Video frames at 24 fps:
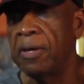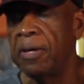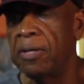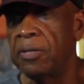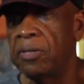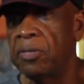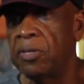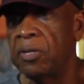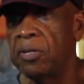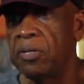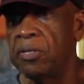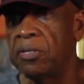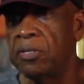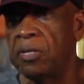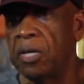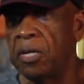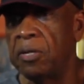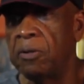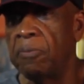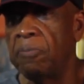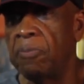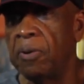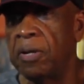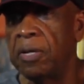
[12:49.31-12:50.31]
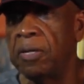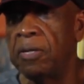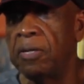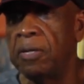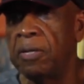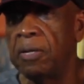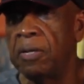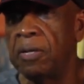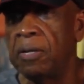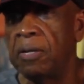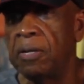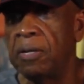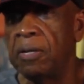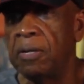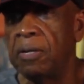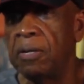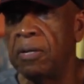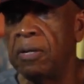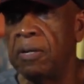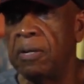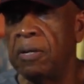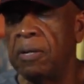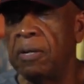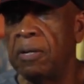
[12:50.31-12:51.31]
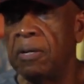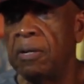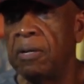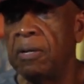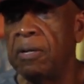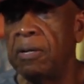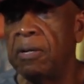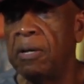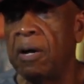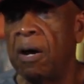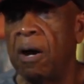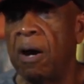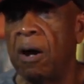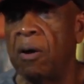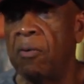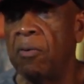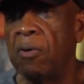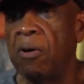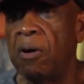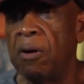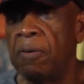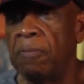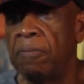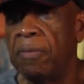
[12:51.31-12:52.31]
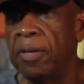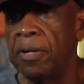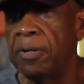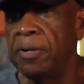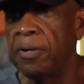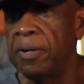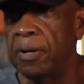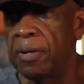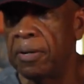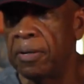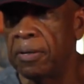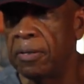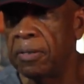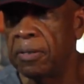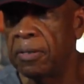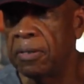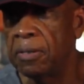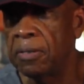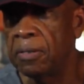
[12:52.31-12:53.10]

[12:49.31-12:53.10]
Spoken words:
instead of celebrating the horror of Nat Turner.